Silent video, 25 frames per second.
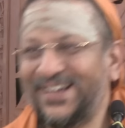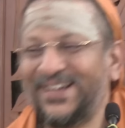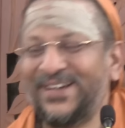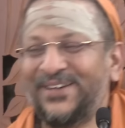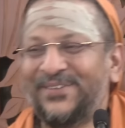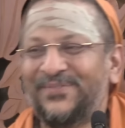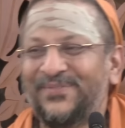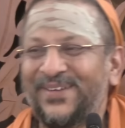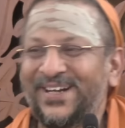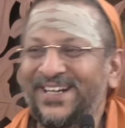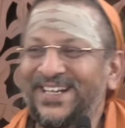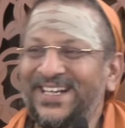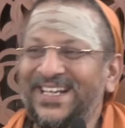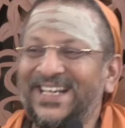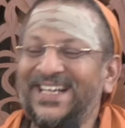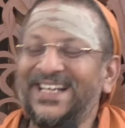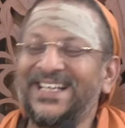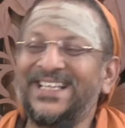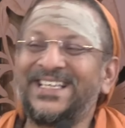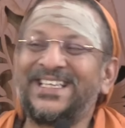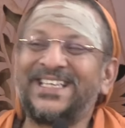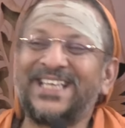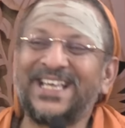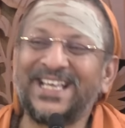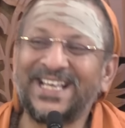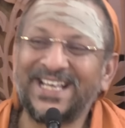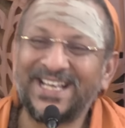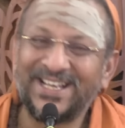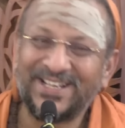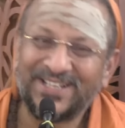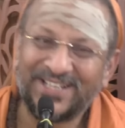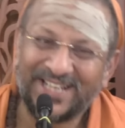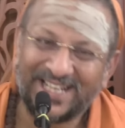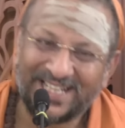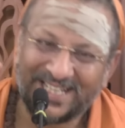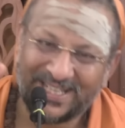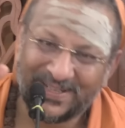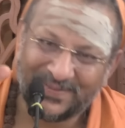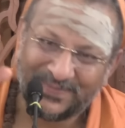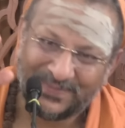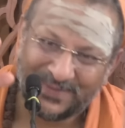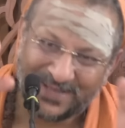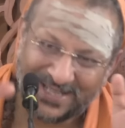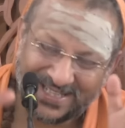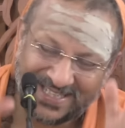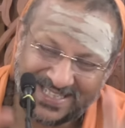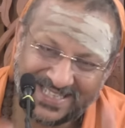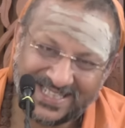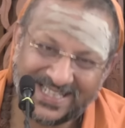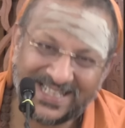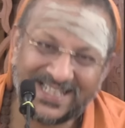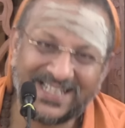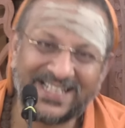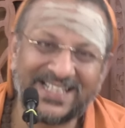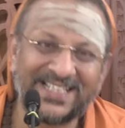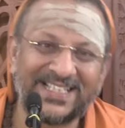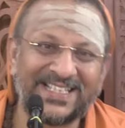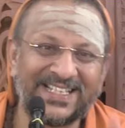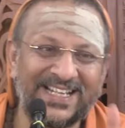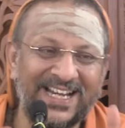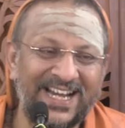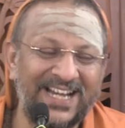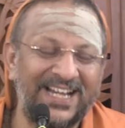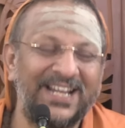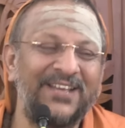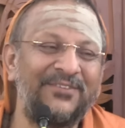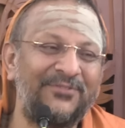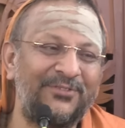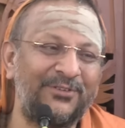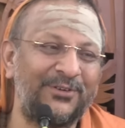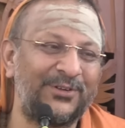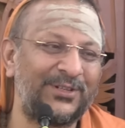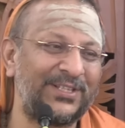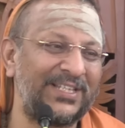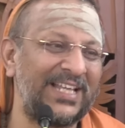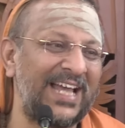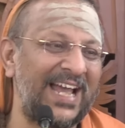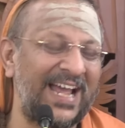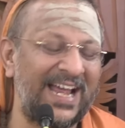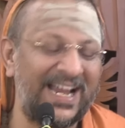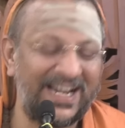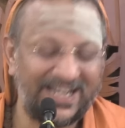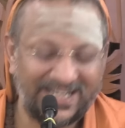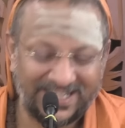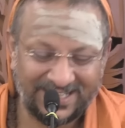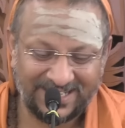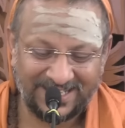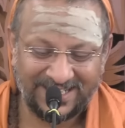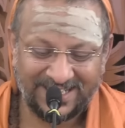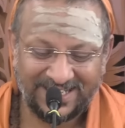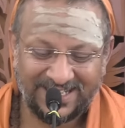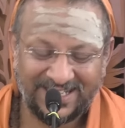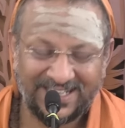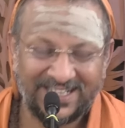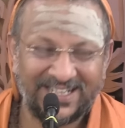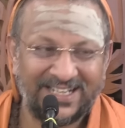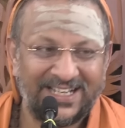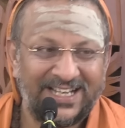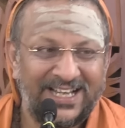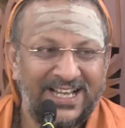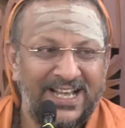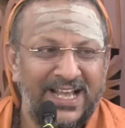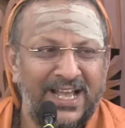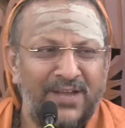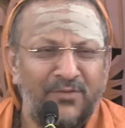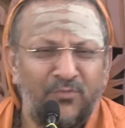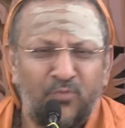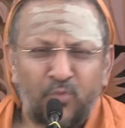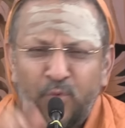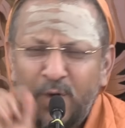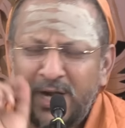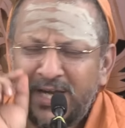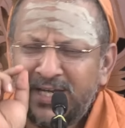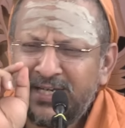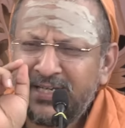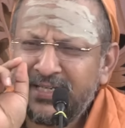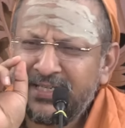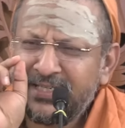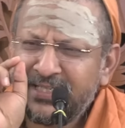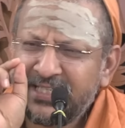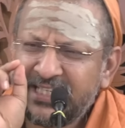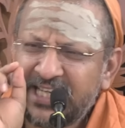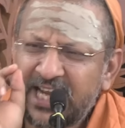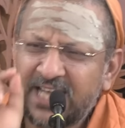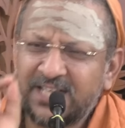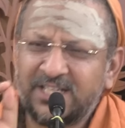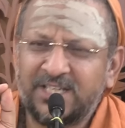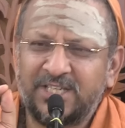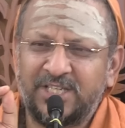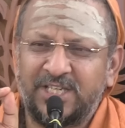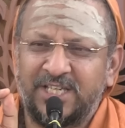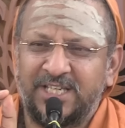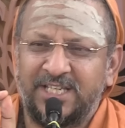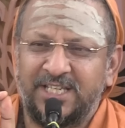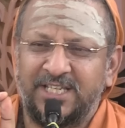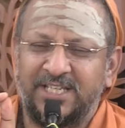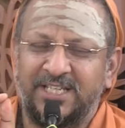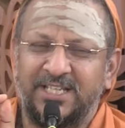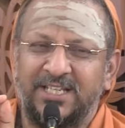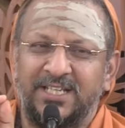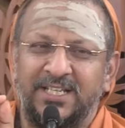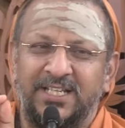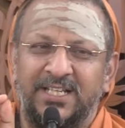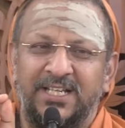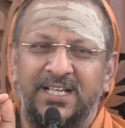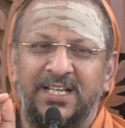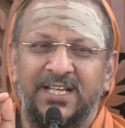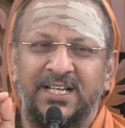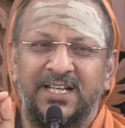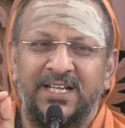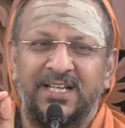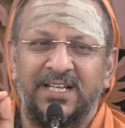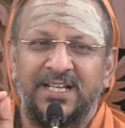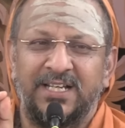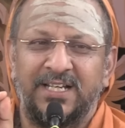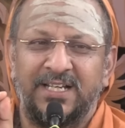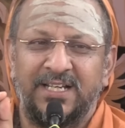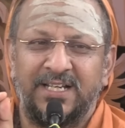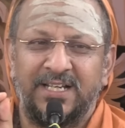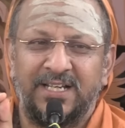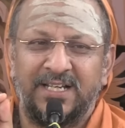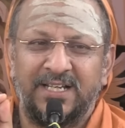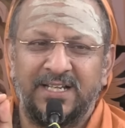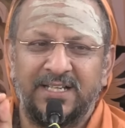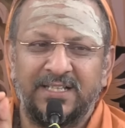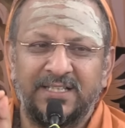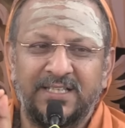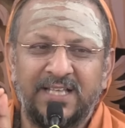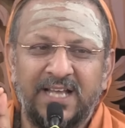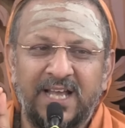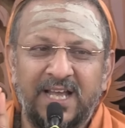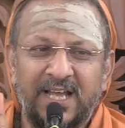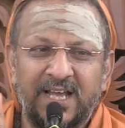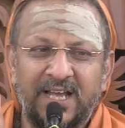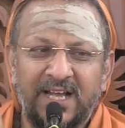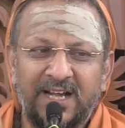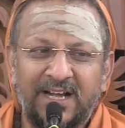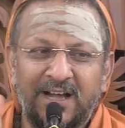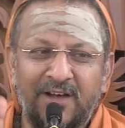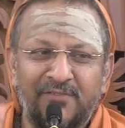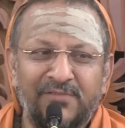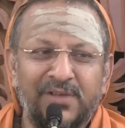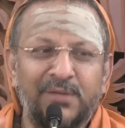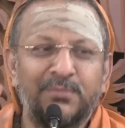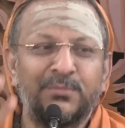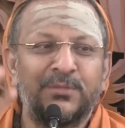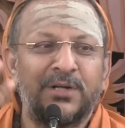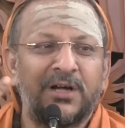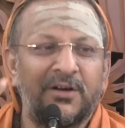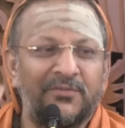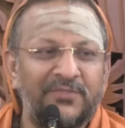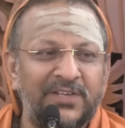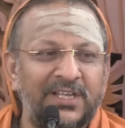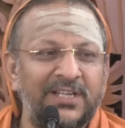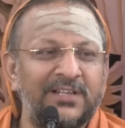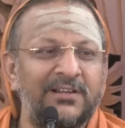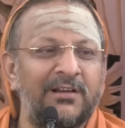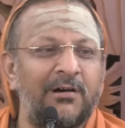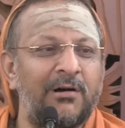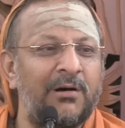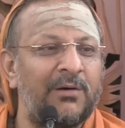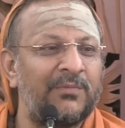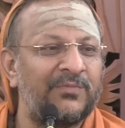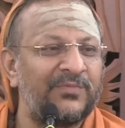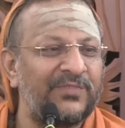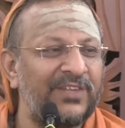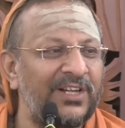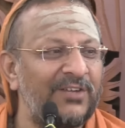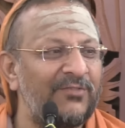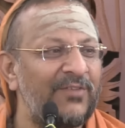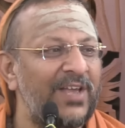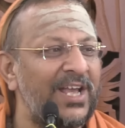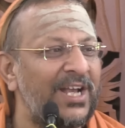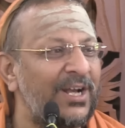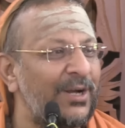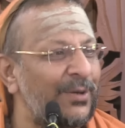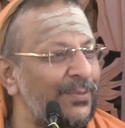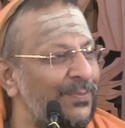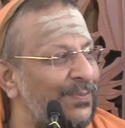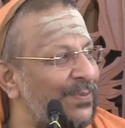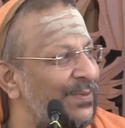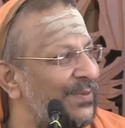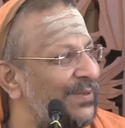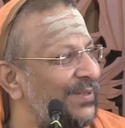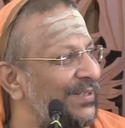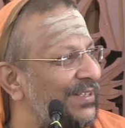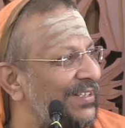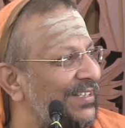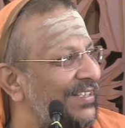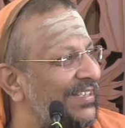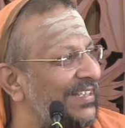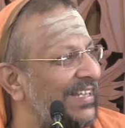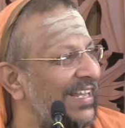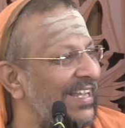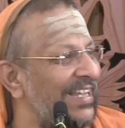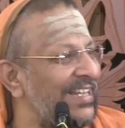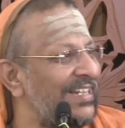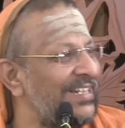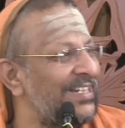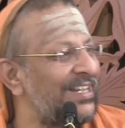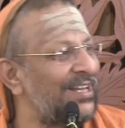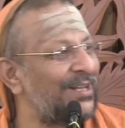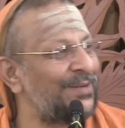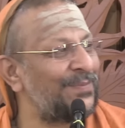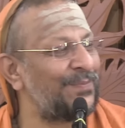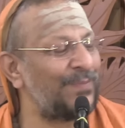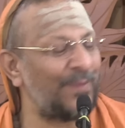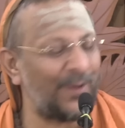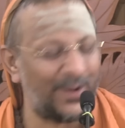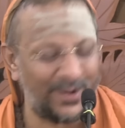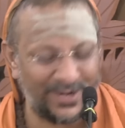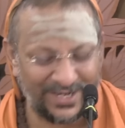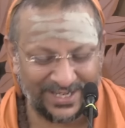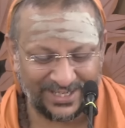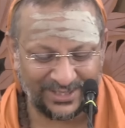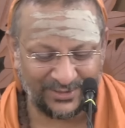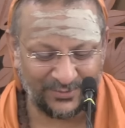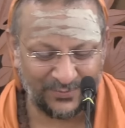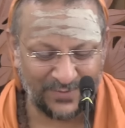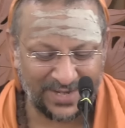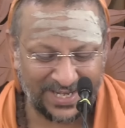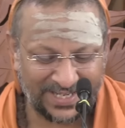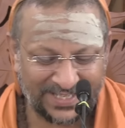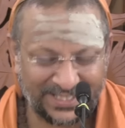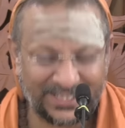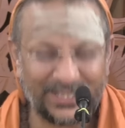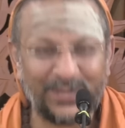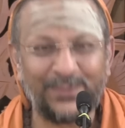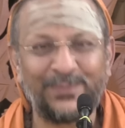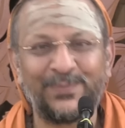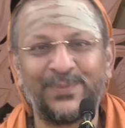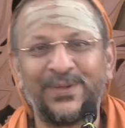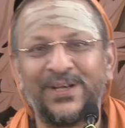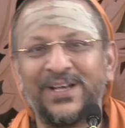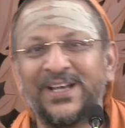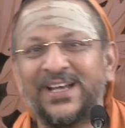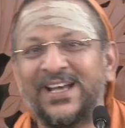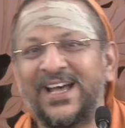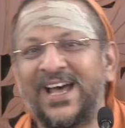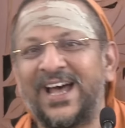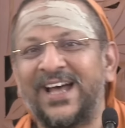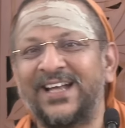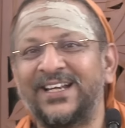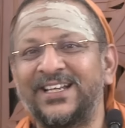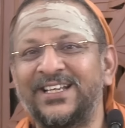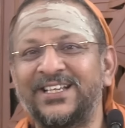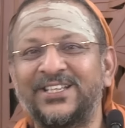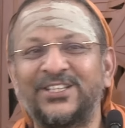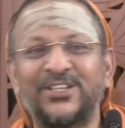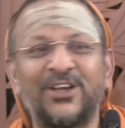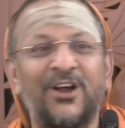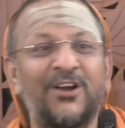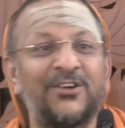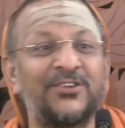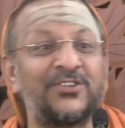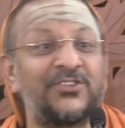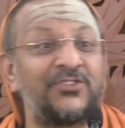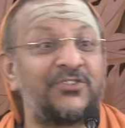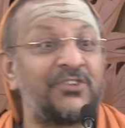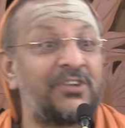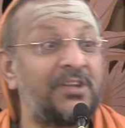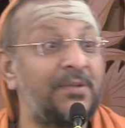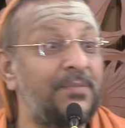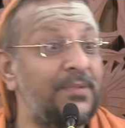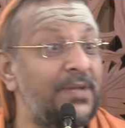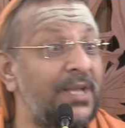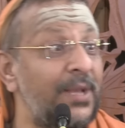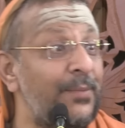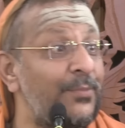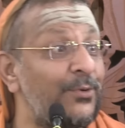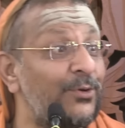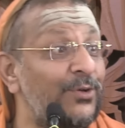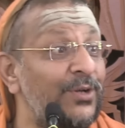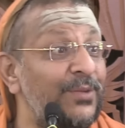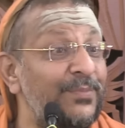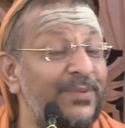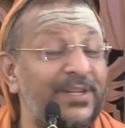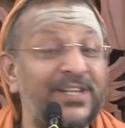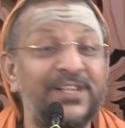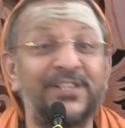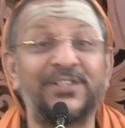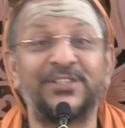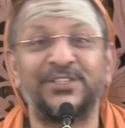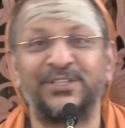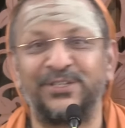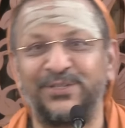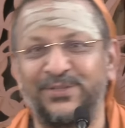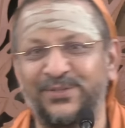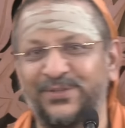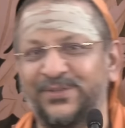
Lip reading: But when the person is ready for that, one touch, the kavim kavinam will wake up. The inner poet wakes up and he starts dreaming about liberation.